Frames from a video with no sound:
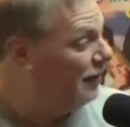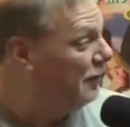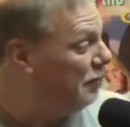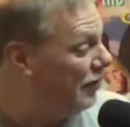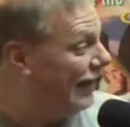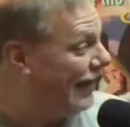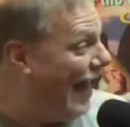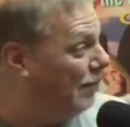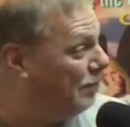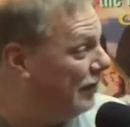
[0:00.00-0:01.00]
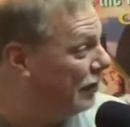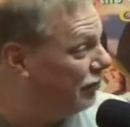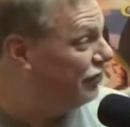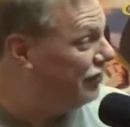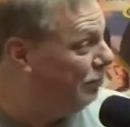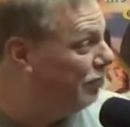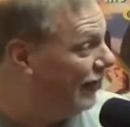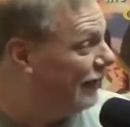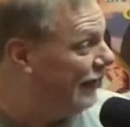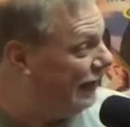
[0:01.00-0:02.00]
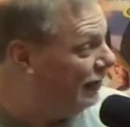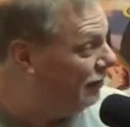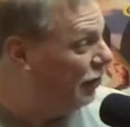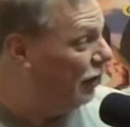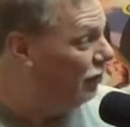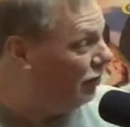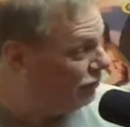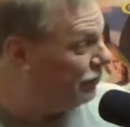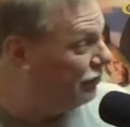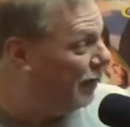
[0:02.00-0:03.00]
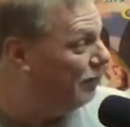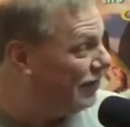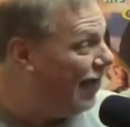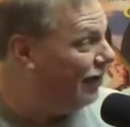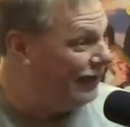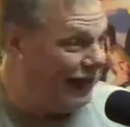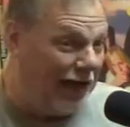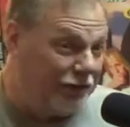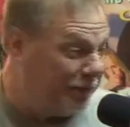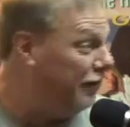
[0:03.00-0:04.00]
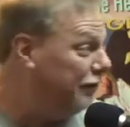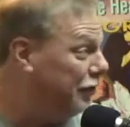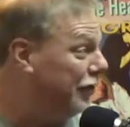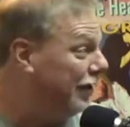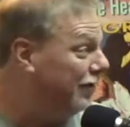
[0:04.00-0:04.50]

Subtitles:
putting a cap on the Christy Brinkley, She was uptown and now it's been a few years.